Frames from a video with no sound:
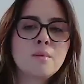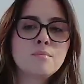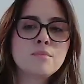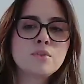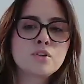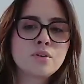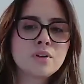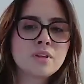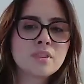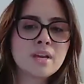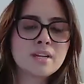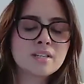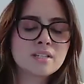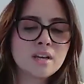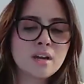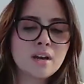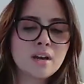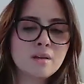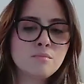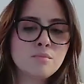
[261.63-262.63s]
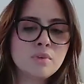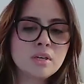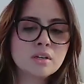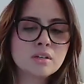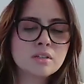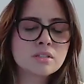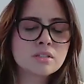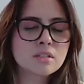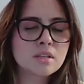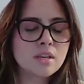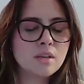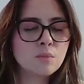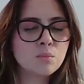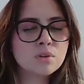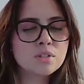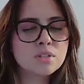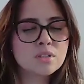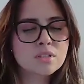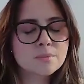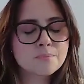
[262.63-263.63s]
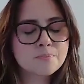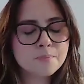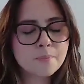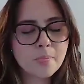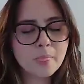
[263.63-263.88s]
during that time, because it was